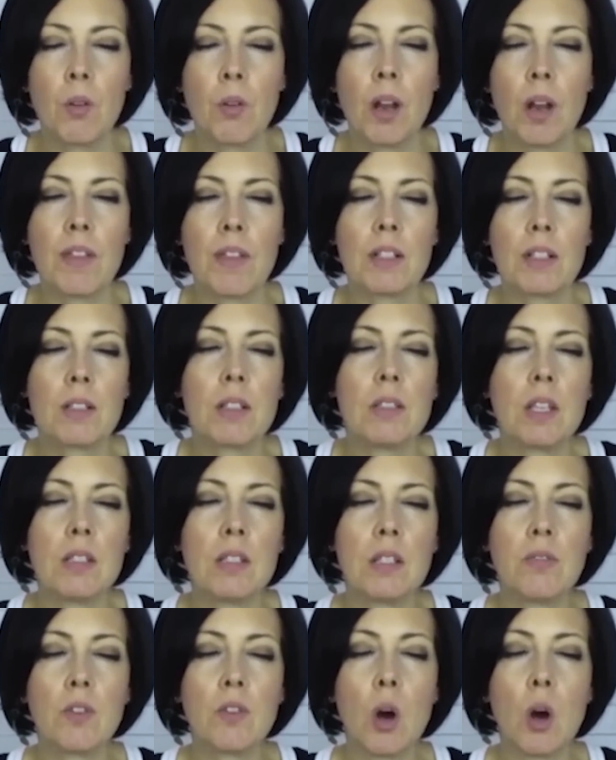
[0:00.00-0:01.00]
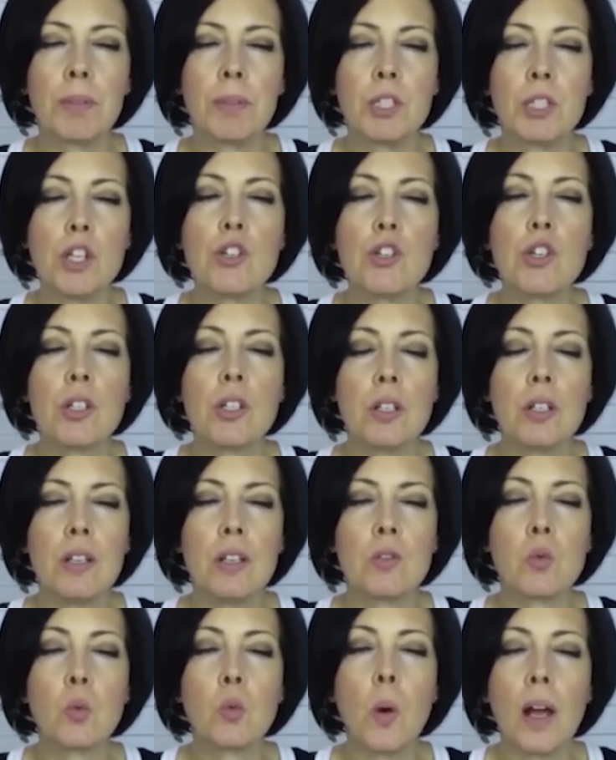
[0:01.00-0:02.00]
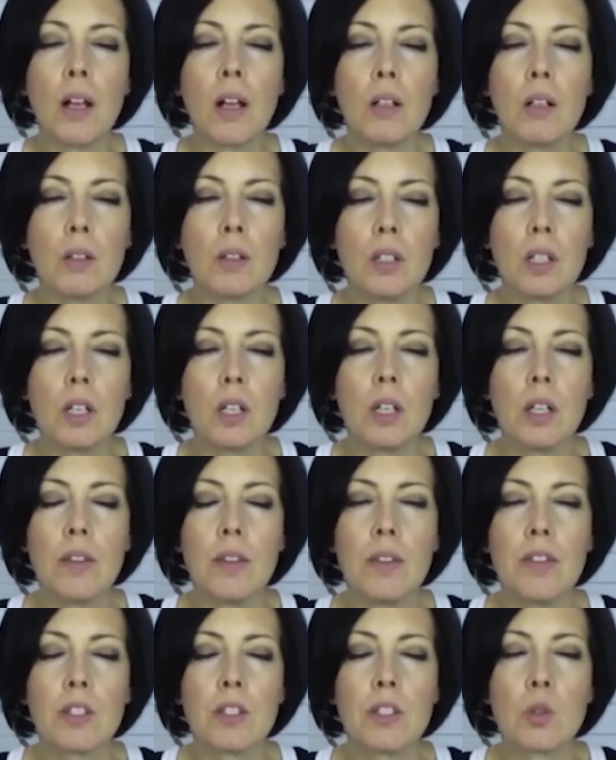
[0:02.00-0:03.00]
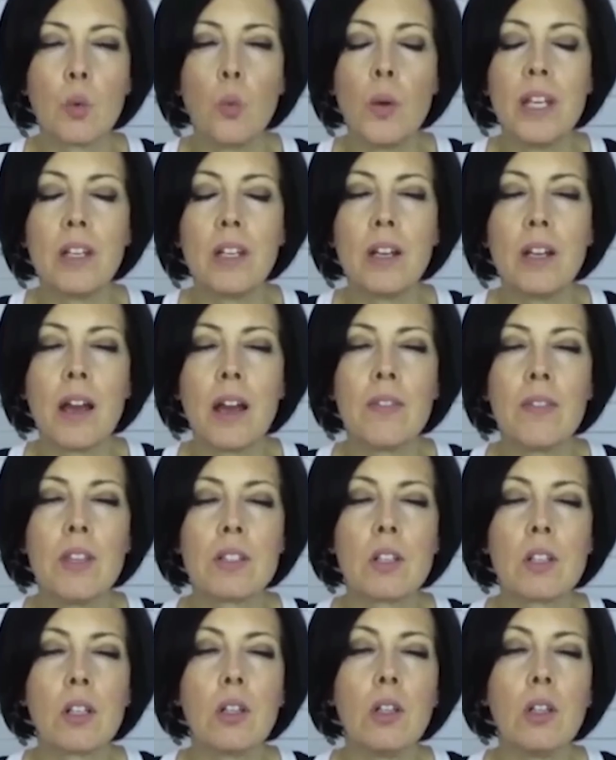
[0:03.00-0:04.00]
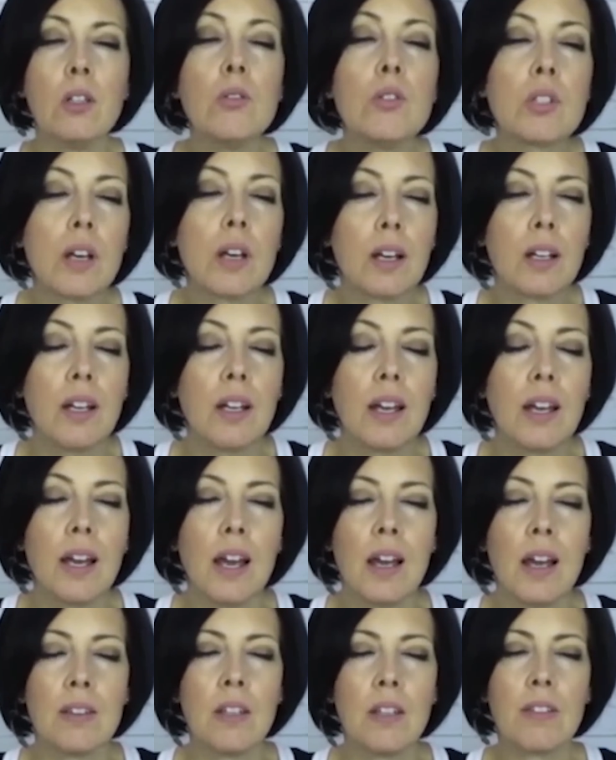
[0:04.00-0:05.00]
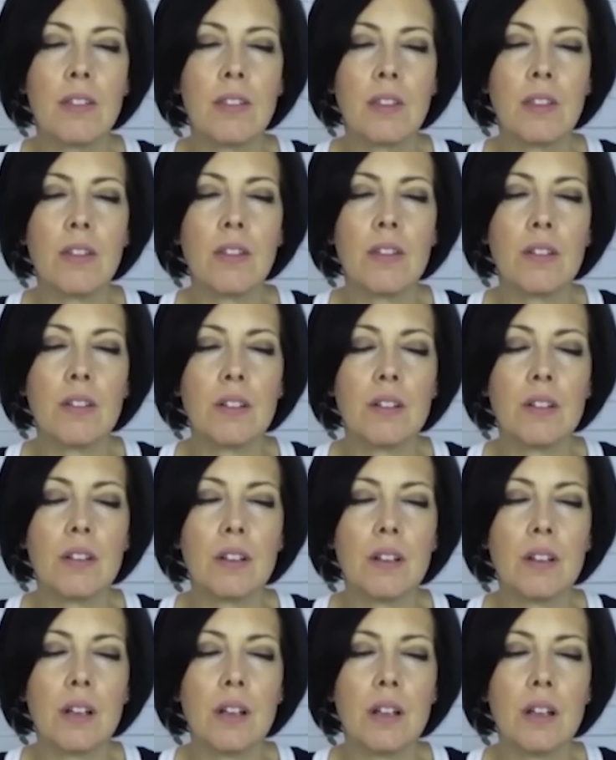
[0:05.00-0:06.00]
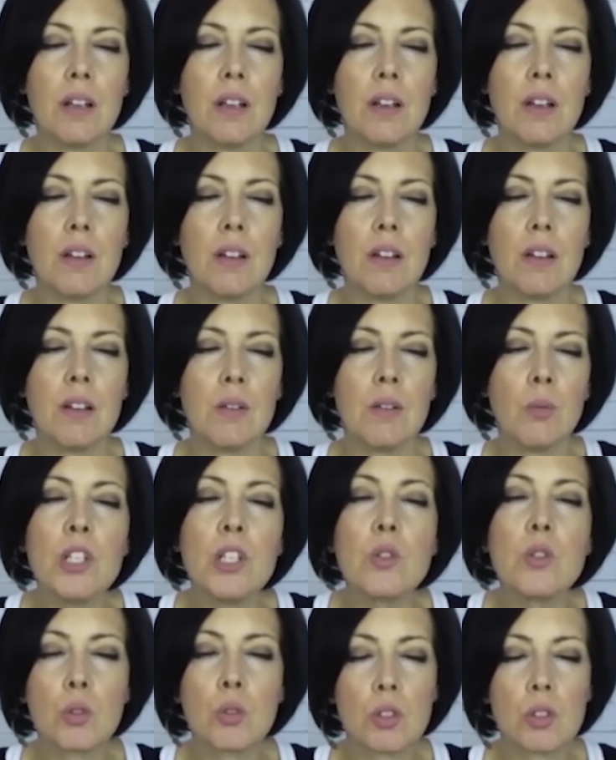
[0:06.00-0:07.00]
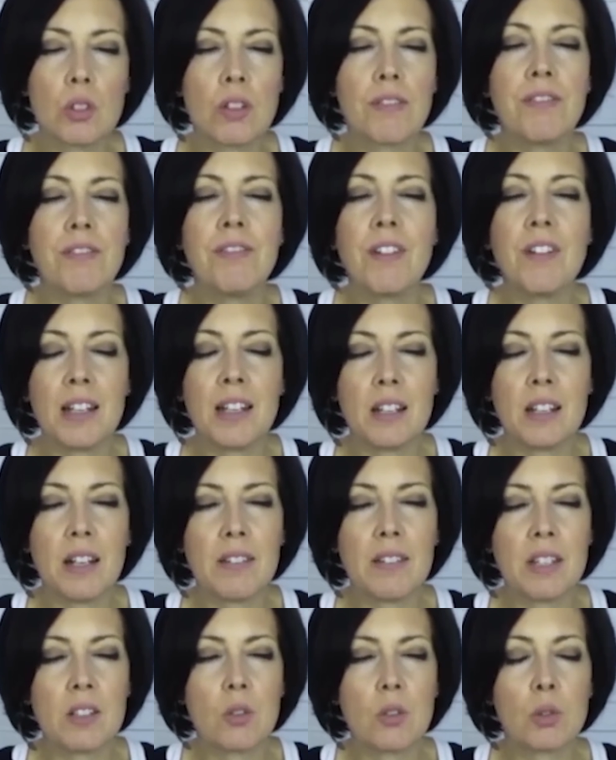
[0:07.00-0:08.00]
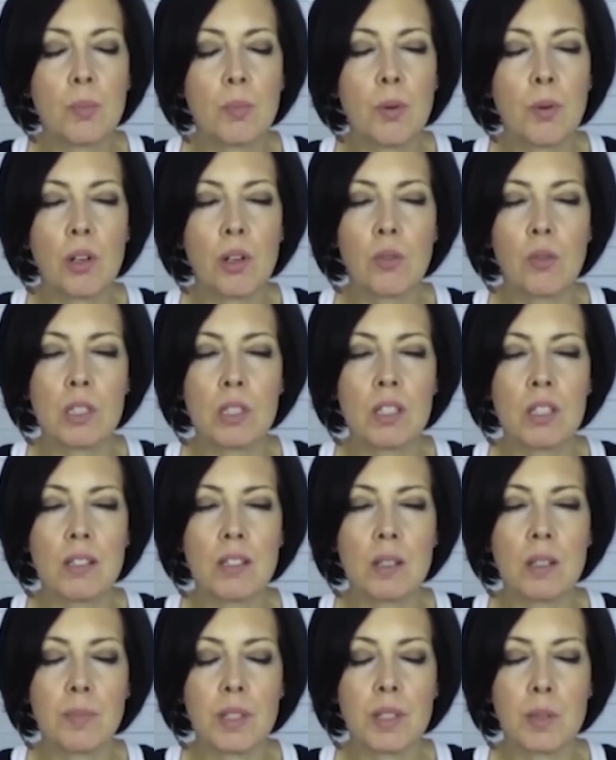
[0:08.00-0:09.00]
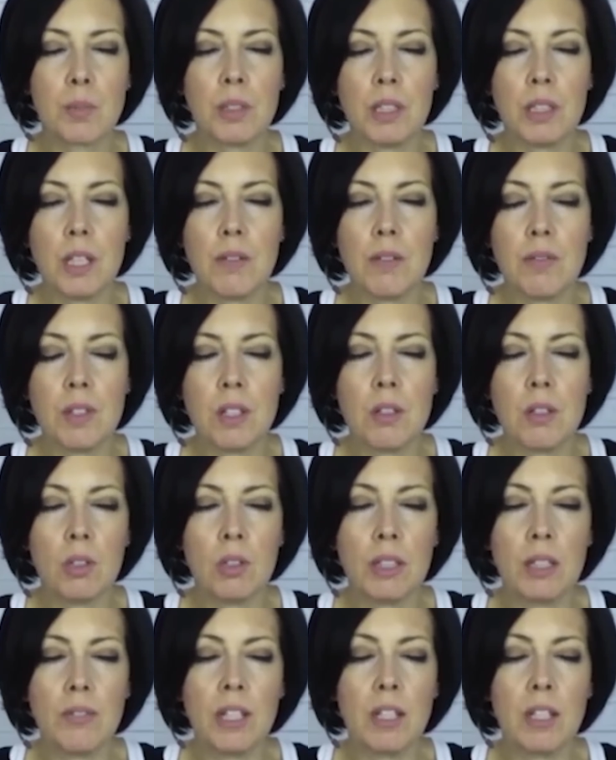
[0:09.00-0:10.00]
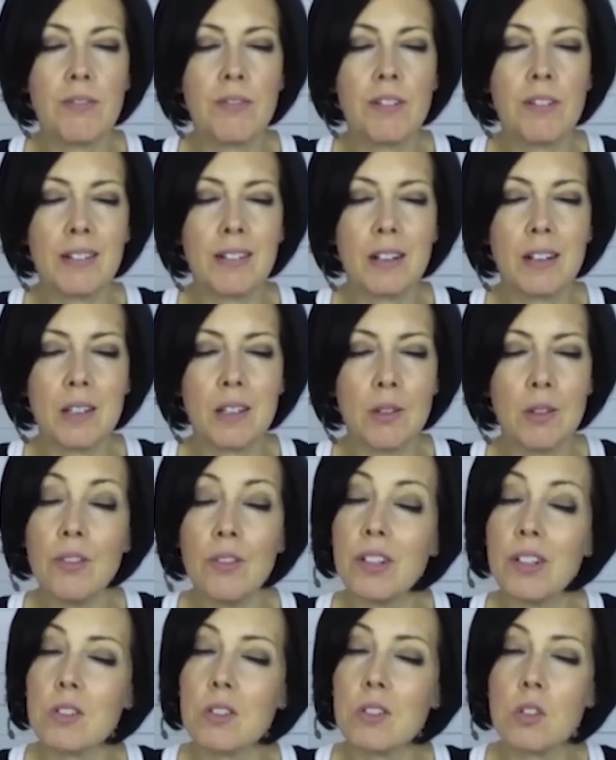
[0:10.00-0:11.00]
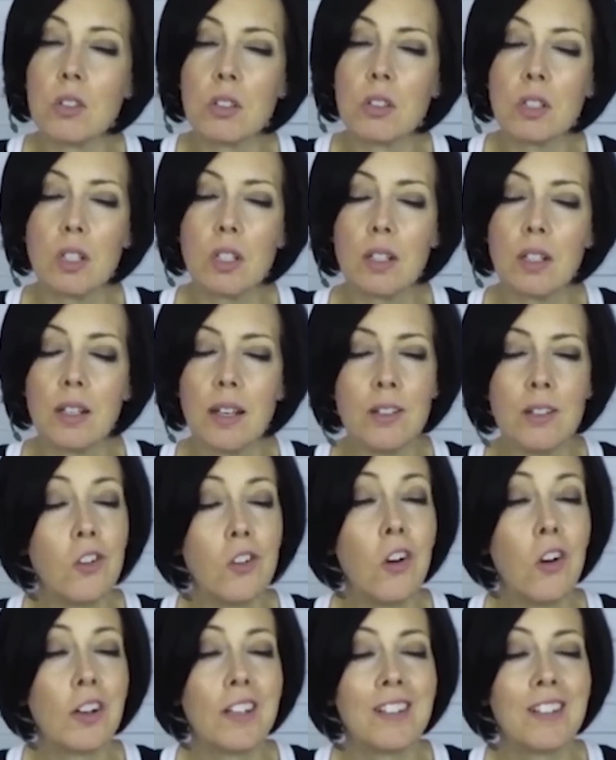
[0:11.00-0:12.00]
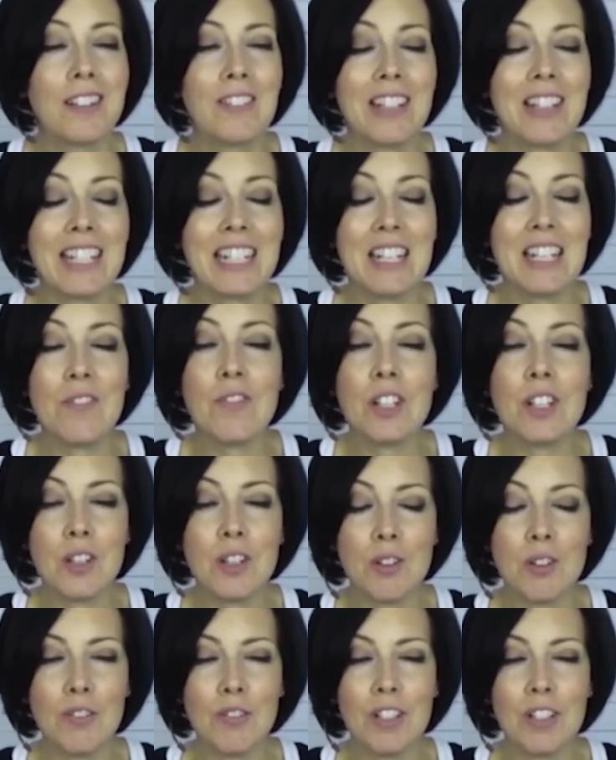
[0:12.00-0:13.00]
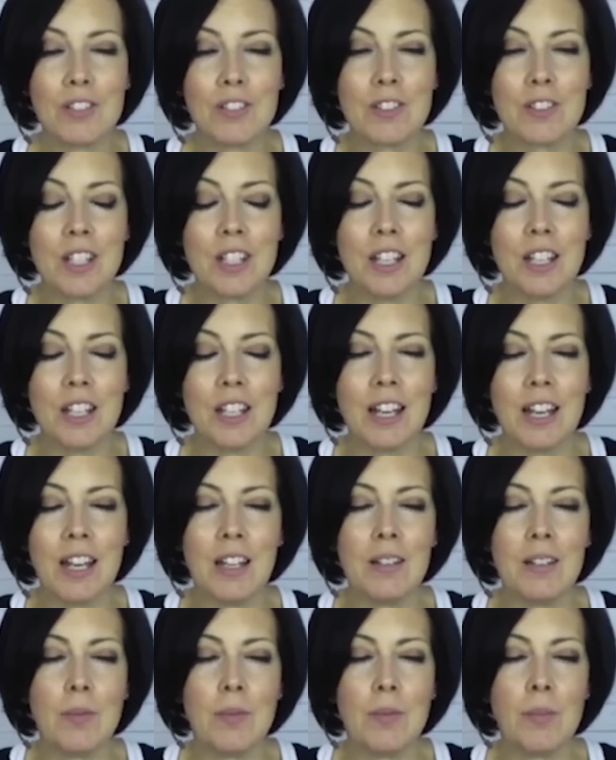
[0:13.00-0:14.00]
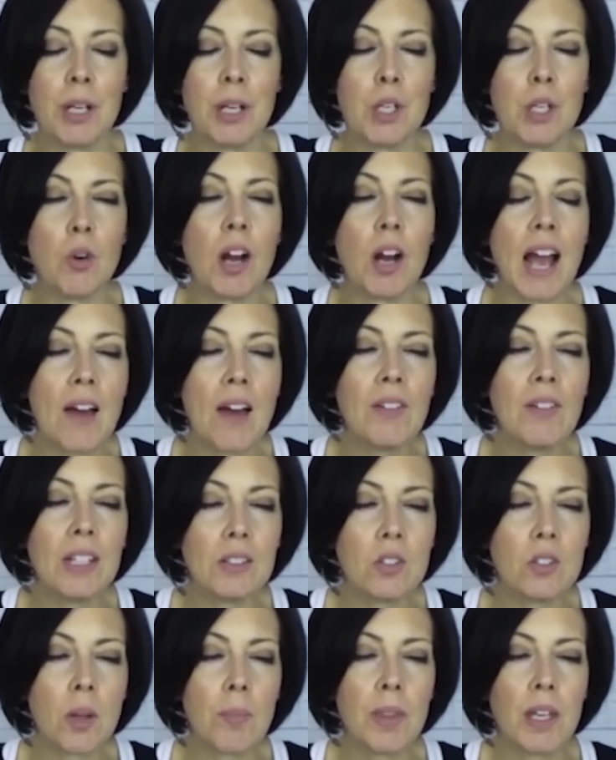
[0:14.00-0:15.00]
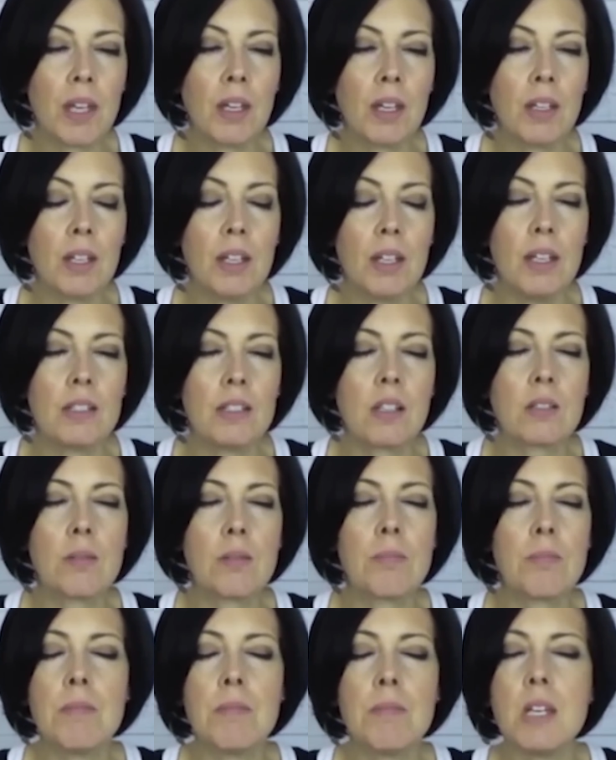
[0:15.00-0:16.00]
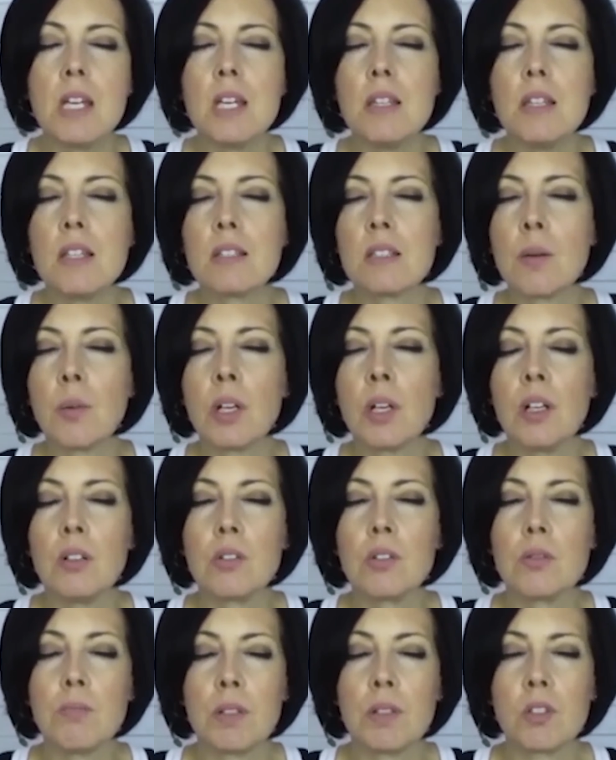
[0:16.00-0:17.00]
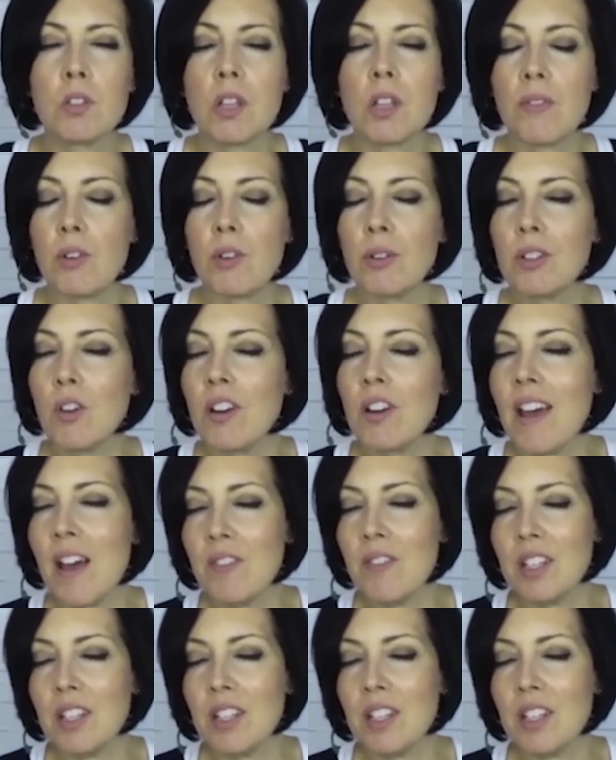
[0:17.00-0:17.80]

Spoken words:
All right, that's a sense of competition as well, that there's a winner and there's a loser, and that resources are finite. That's also part of what sets up this belief that you're living in a finite universe. And you're not. You're living in an infinite universe. And by your having something, it doesn't mean that someone else must suffer and not